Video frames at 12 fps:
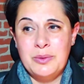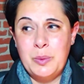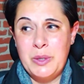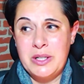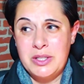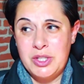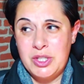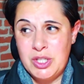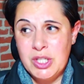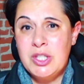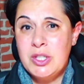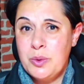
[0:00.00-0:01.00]
We're
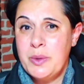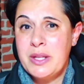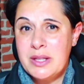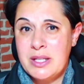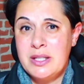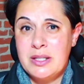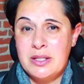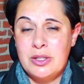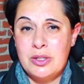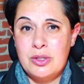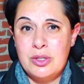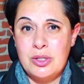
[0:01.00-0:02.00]
just doing this
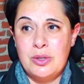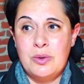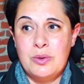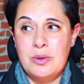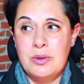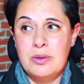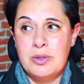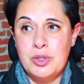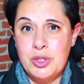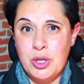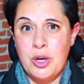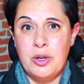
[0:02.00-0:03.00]
to
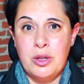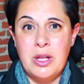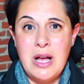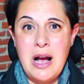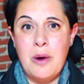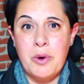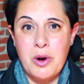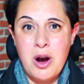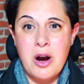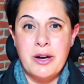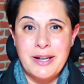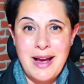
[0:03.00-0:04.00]
journal our
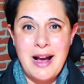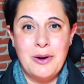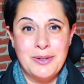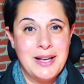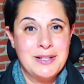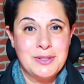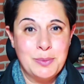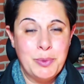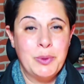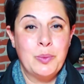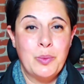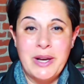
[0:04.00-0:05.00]
heart out and to
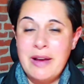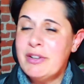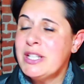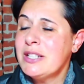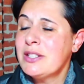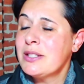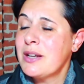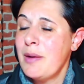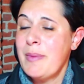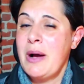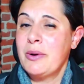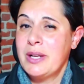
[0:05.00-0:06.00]
put whatever needs to come
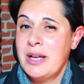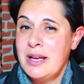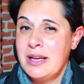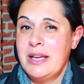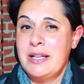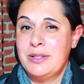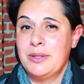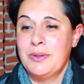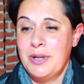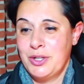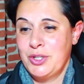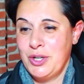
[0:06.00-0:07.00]
out into
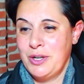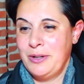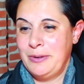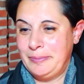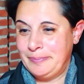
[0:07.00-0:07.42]
our journal.